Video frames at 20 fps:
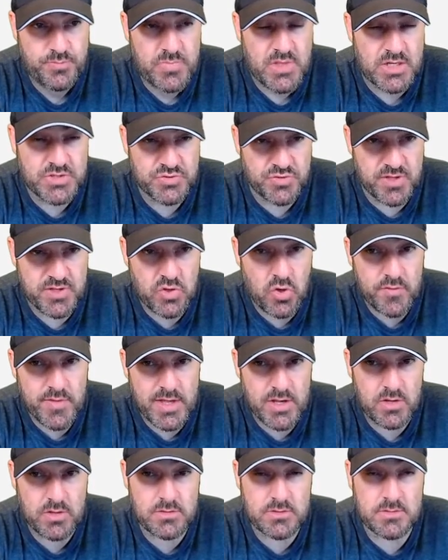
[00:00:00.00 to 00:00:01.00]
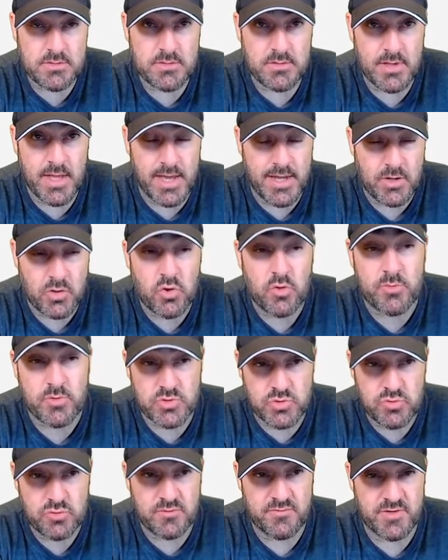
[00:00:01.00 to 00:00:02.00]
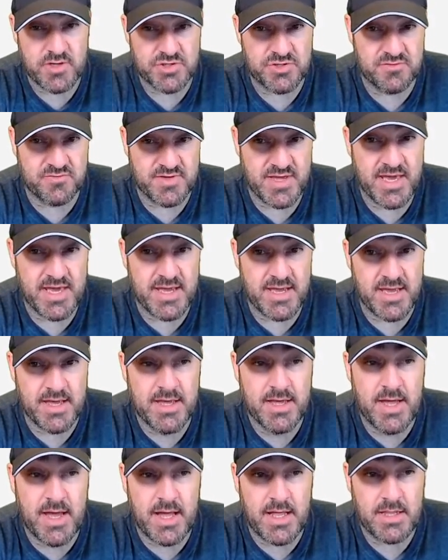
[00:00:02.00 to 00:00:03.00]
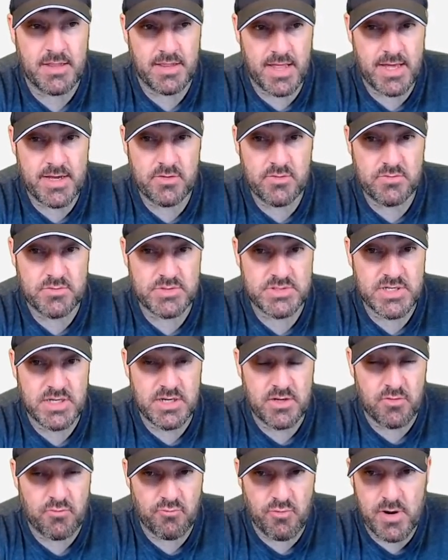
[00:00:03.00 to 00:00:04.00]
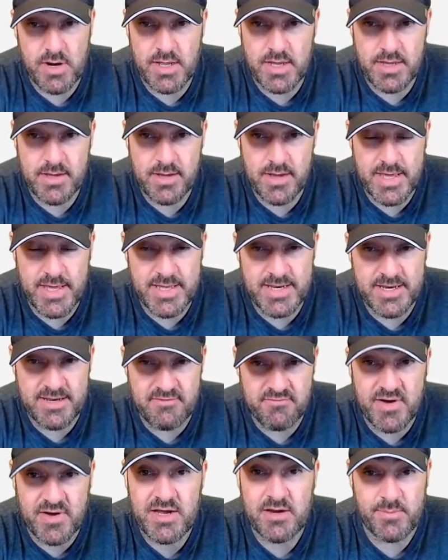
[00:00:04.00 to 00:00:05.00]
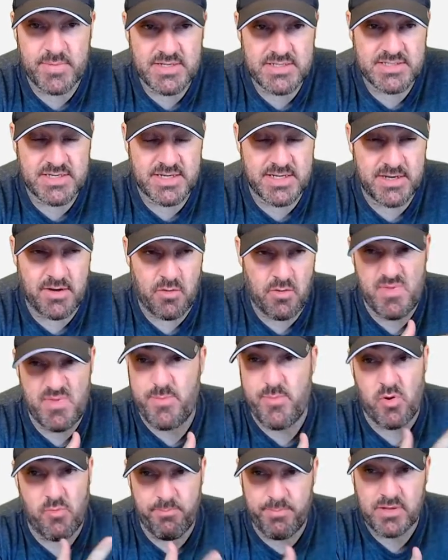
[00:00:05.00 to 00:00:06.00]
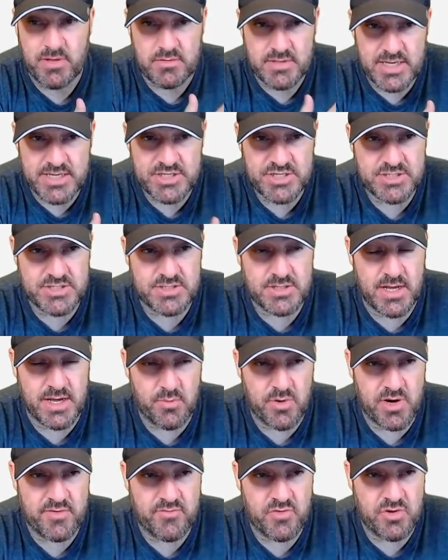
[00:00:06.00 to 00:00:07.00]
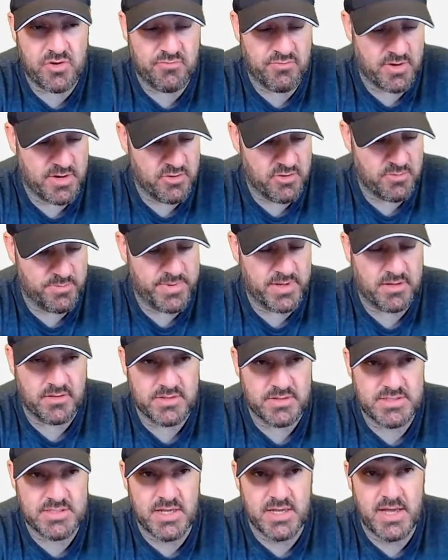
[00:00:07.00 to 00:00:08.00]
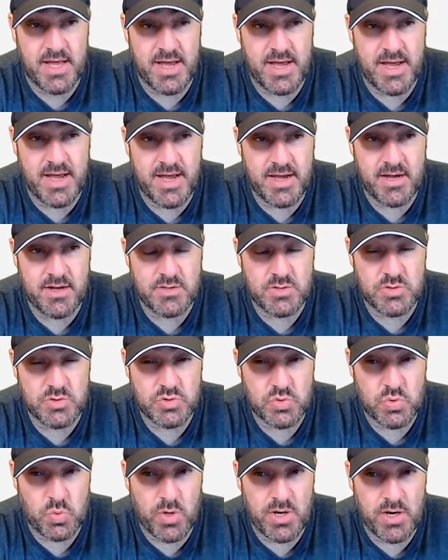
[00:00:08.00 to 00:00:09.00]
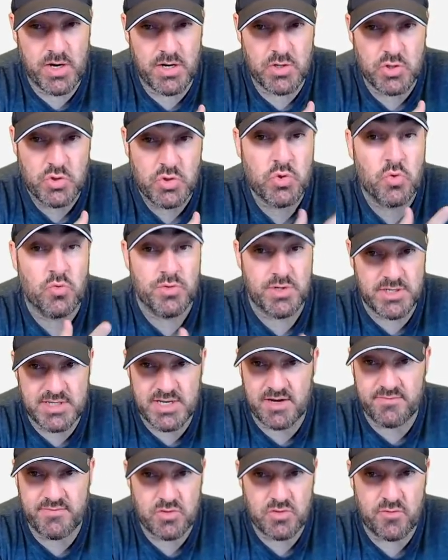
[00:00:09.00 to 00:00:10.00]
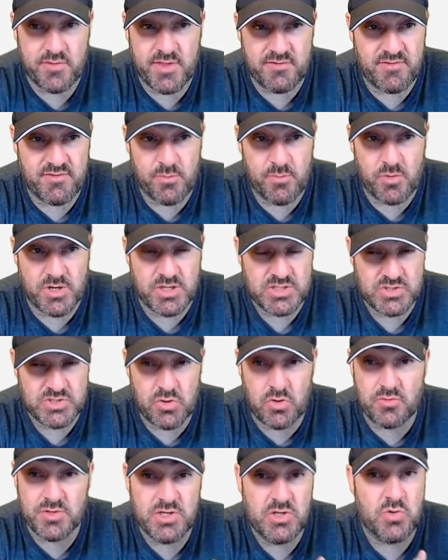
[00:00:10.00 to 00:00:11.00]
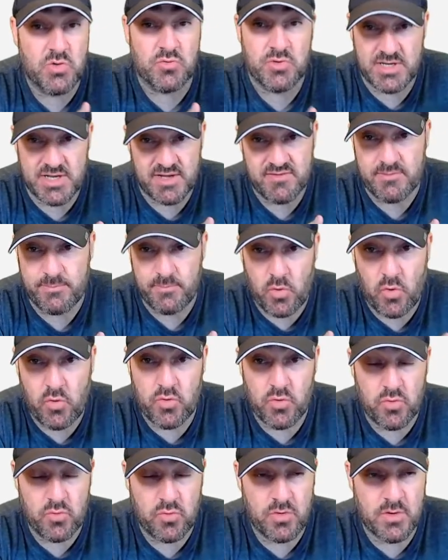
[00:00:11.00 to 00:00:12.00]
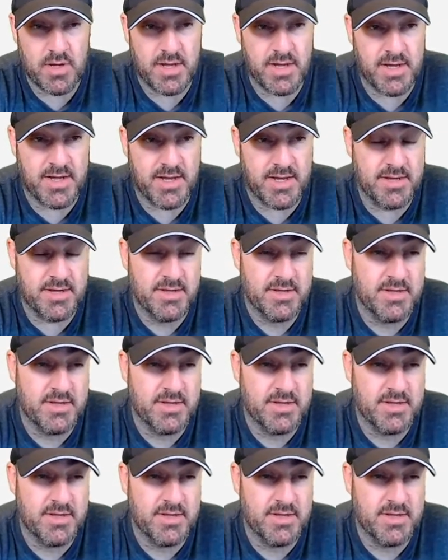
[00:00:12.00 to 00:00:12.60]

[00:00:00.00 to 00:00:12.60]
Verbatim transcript: So the .dot net uh, Global Tool version of Cake allows running in environments, uh, or maybe on build agents, uh, whatever you're running your builds, uh, where you don't need to have the .dot net framework installed and you don't need to have the Mono uh,